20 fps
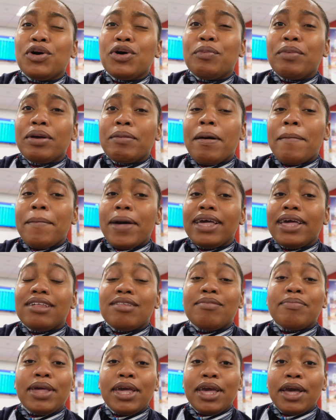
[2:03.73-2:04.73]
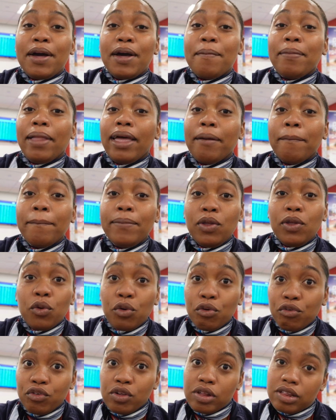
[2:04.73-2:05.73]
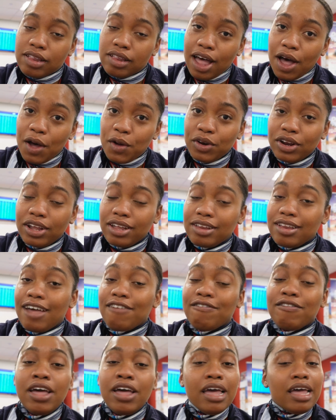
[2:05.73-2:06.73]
hoping my mic is picking up like beautiful sound because I've